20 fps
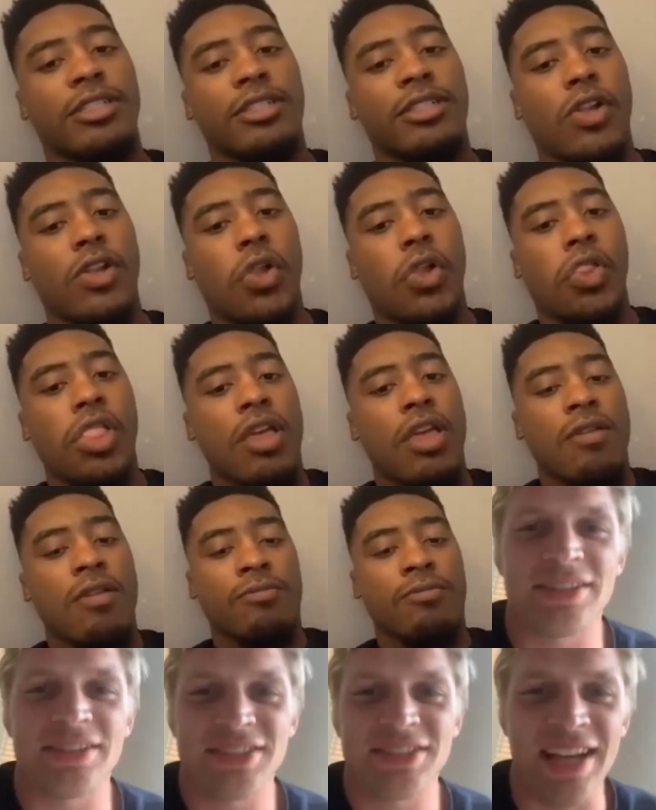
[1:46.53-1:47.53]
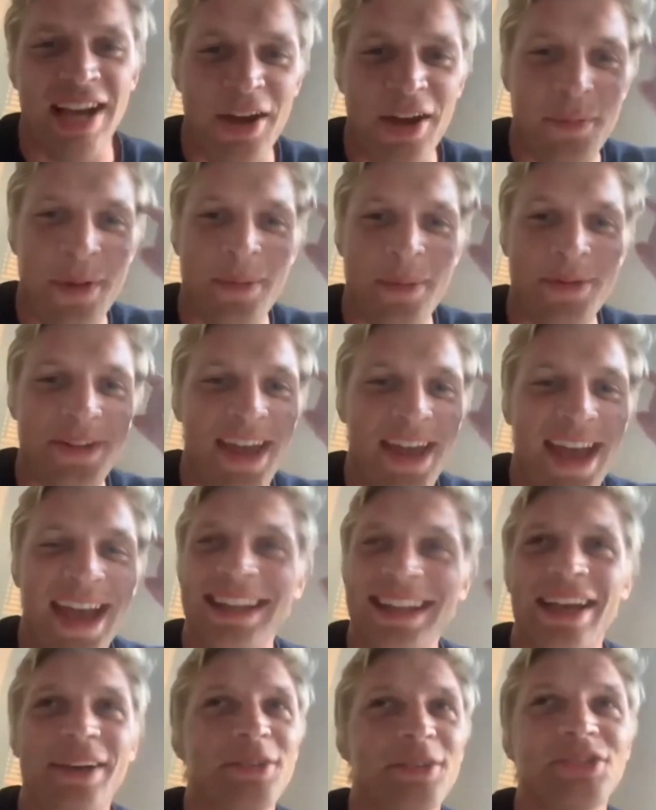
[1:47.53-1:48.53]
Yeah, see, I remember that. That
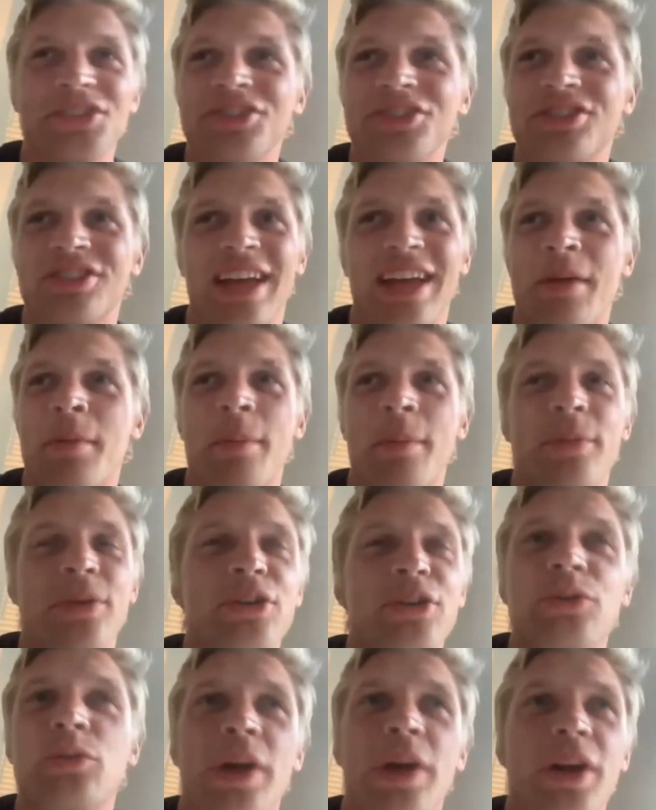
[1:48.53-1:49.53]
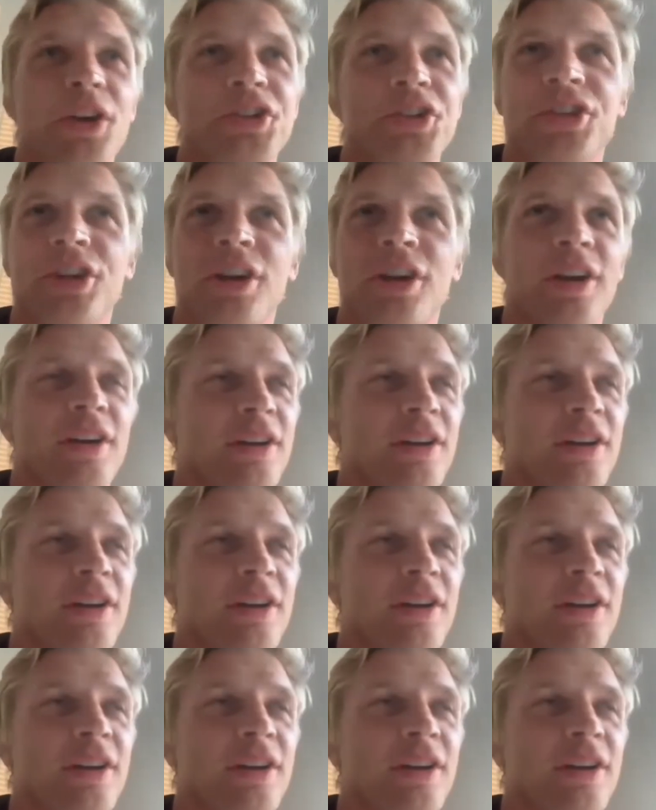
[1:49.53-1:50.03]
was just I remember you'd wear a shirt or